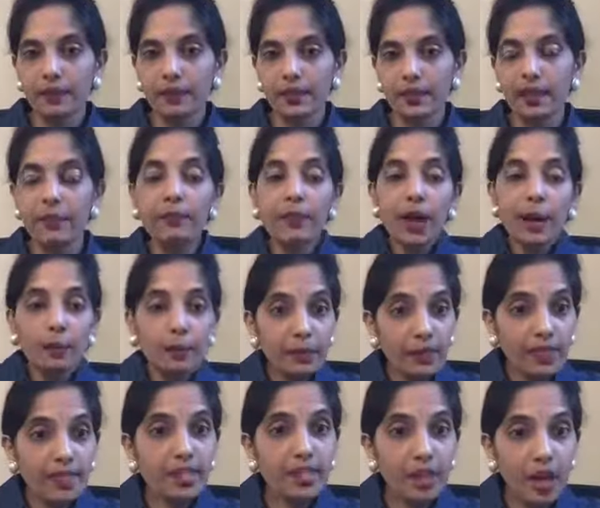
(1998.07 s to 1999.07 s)
They
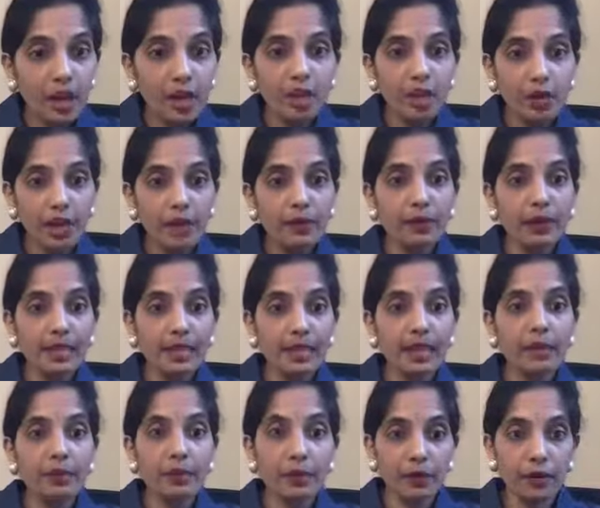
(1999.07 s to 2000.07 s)
probably did not try waking
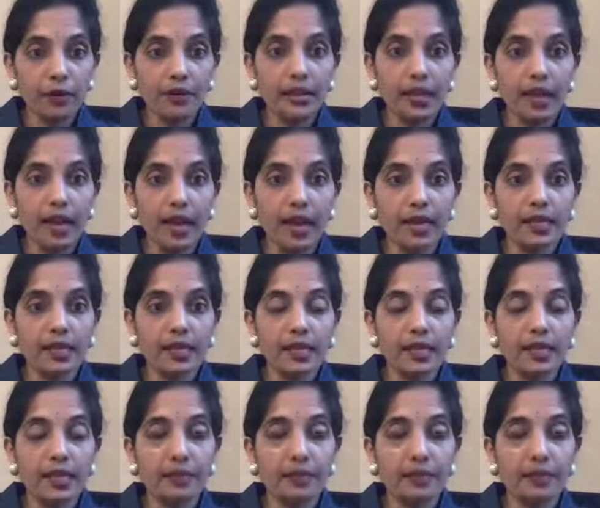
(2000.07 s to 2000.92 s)
up early and